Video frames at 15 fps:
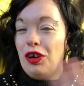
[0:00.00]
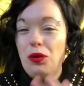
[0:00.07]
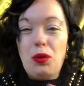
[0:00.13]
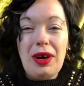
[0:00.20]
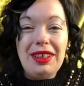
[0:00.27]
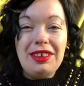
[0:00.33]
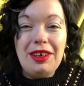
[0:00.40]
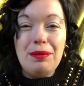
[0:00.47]

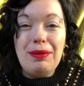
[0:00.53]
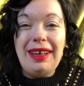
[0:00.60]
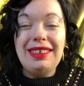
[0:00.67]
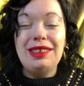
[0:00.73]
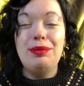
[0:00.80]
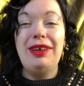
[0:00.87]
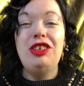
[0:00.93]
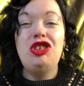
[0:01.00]
Welcome back
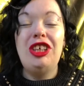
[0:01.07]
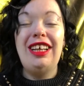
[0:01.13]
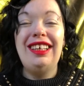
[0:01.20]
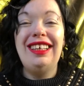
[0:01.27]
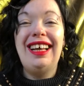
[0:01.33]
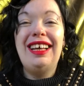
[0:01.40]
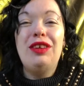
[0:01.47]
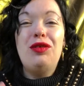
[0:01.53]
to my channel,
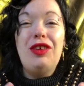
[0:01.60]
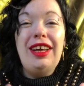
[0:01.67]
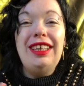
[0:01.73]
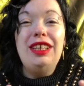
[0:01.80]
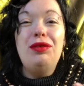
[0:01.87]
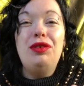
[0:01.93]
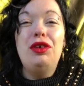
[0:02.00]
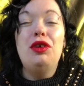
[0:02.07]
and for any
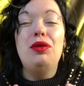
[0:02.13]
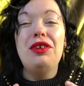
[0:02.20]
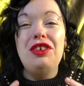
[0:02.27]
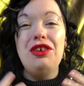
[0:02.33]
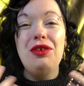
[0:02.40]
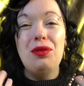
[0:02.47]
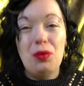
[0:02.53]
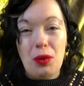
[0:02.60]
of you who are
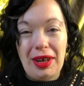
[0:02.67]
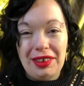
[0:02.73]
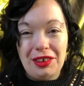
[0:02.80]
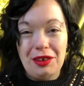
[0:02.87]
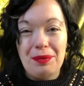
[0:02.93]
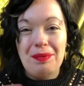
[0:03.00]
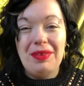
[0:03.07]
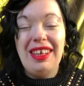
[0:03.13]
new,
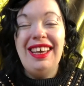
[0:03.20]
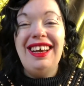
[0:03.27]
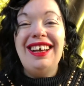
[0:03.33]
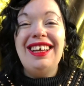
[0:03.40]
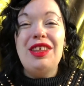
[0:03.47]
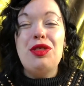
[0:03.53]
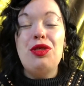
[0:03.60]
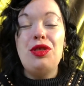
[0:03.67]
welcome.
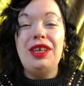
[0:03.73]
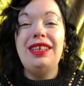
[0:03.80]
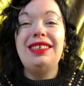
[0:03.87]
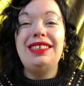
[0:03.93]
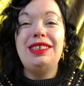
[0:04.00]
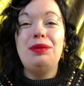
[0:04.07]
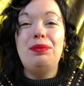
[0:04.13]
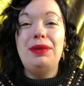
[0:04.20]

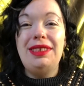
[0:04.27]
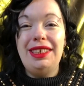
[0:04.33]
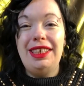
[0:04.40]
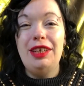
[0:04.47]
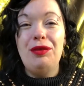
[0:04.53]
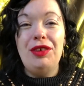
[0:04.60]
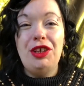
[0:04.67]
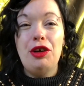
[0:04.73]
This
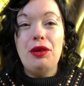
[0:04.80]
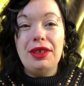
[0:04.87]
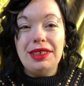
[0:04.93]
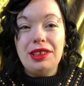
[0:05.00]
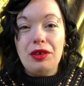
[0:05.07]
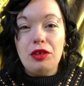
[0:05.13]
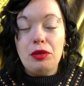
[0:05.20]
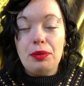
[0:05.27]
particular video is
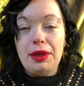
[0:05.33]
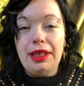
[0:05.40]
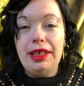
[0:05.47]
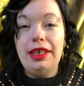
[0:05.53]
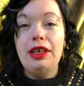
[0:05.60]
going to be